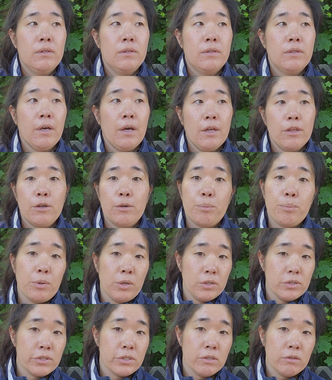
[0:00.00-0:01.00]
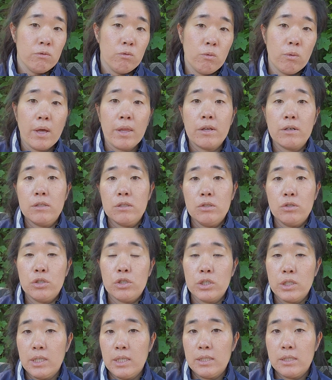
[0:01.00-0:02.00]
the other person whether you
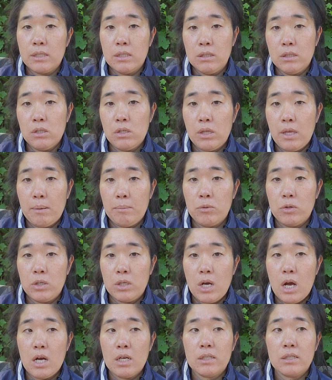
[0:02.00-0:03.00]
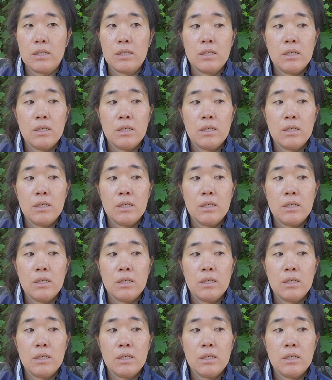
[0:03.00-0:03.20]
should listen to them or not.